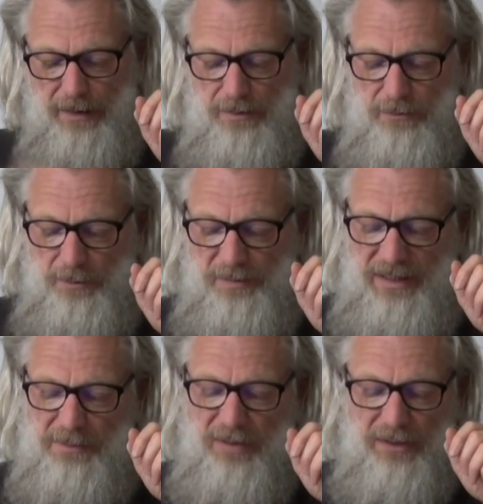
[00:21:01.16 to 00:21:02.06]
For
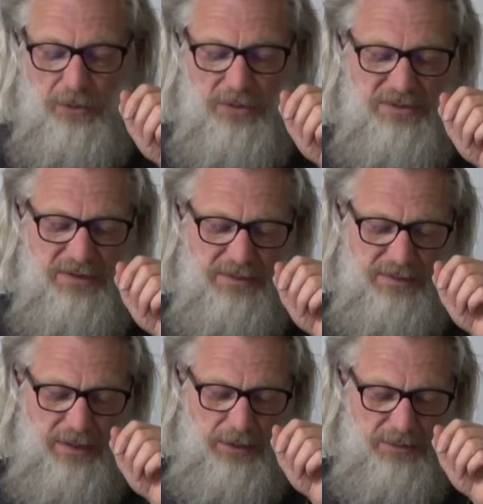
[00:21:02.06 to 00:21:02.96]
many
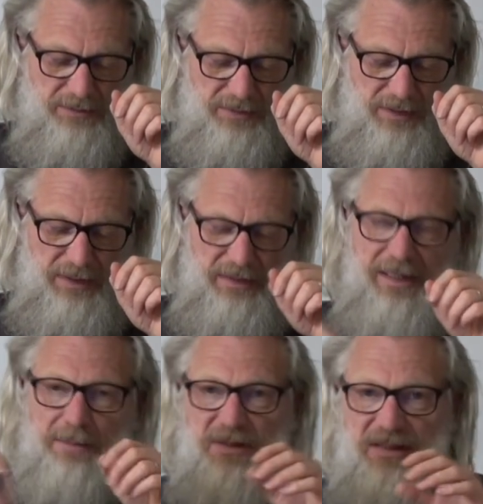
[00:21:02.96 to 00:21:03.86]
biologists, however, the
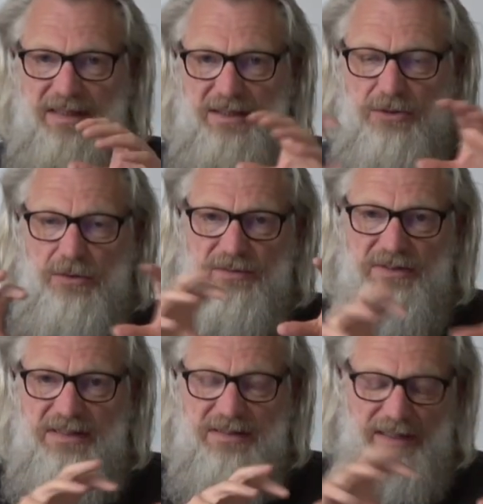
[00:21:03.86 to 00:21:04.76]
application of this